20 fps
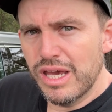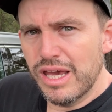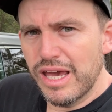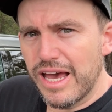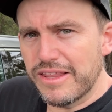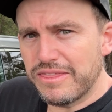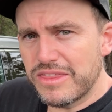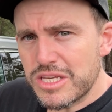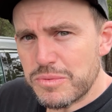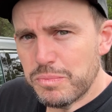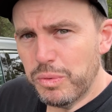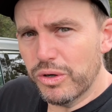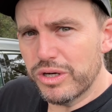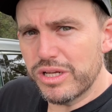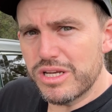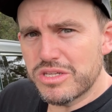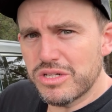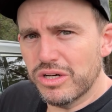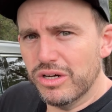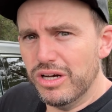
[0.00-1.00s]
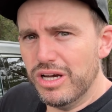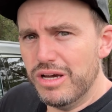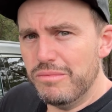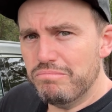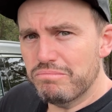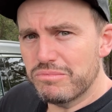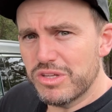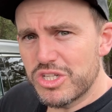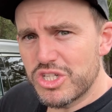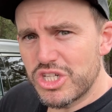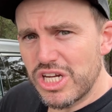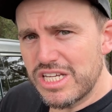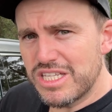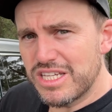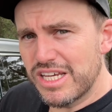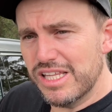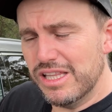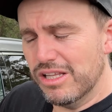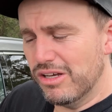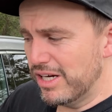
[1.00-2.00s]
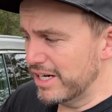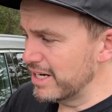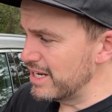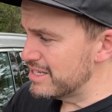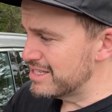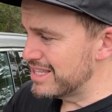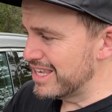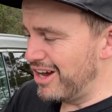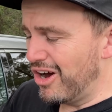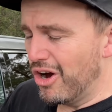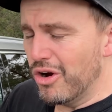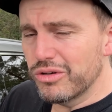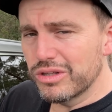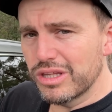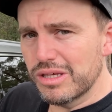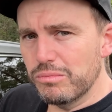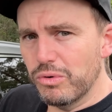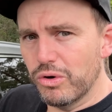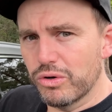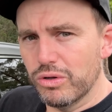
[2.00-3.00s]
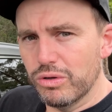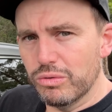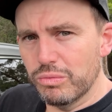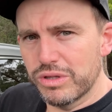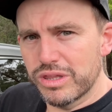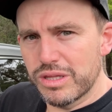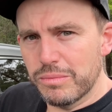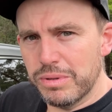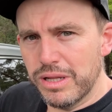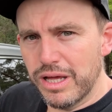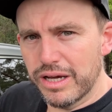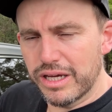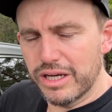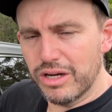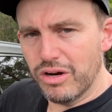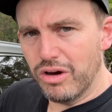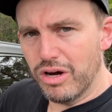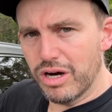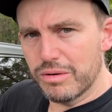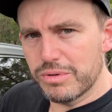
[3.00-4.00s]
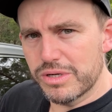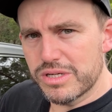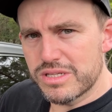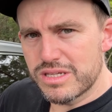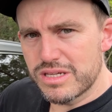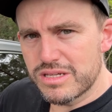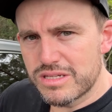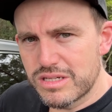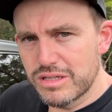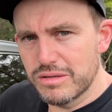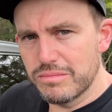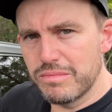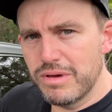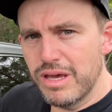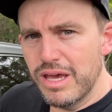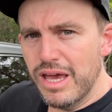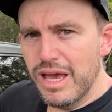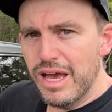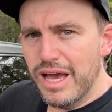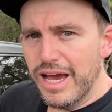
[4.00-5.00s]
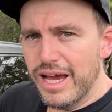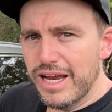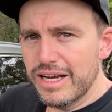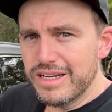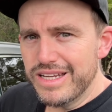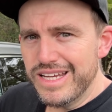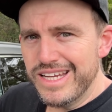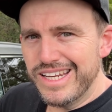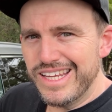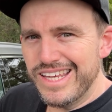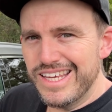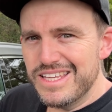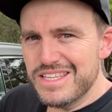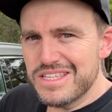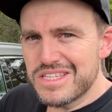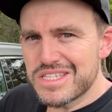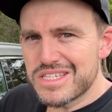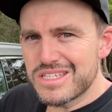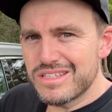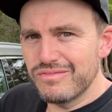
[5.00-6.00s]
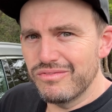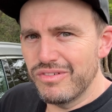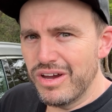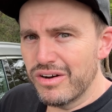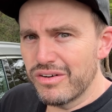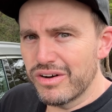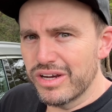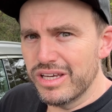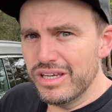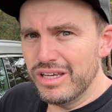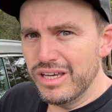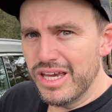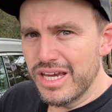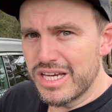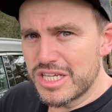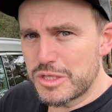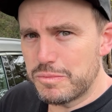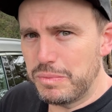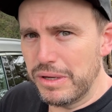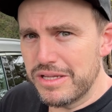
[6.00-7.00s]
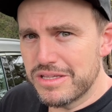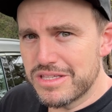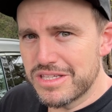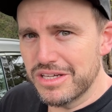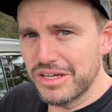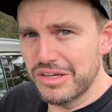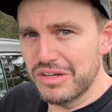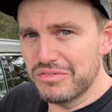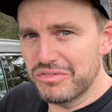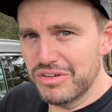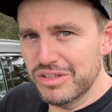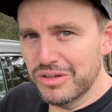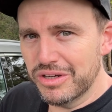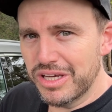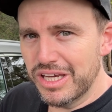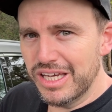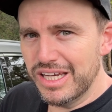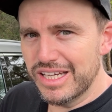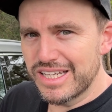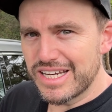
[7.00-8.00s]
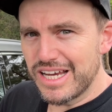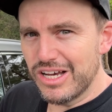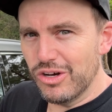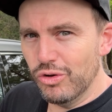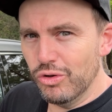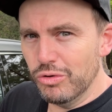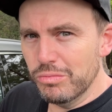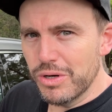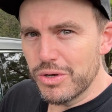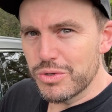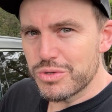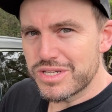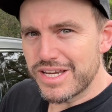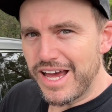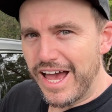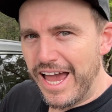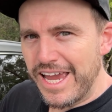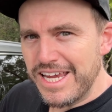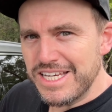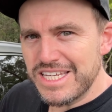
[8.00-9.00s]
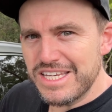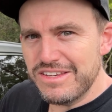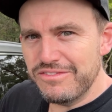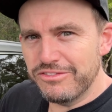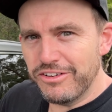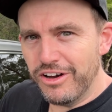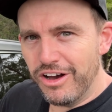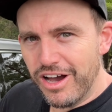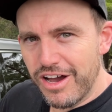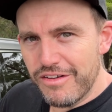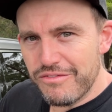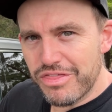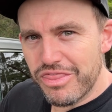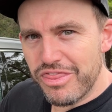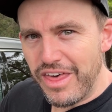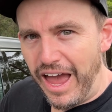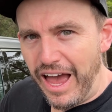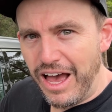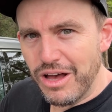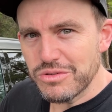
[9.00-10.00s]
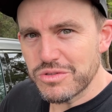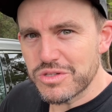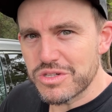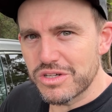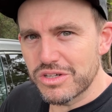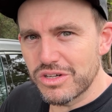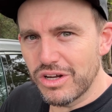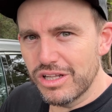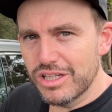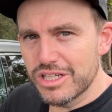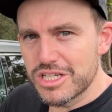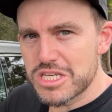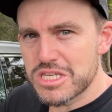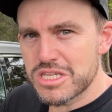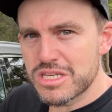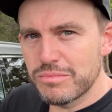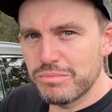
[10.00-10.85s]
at this point in time, the GT line is the only model with the plug-in hybrid system, and it is very expensive. You're looking at almost $85,000